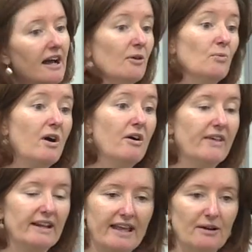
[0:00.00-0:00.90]
And while
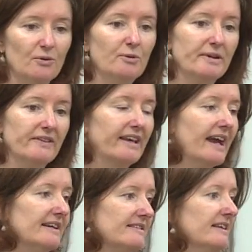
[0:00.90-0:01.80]
that can well be the
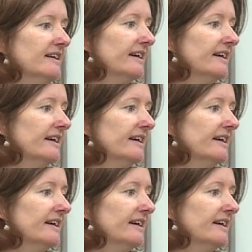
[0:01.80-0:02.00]
case,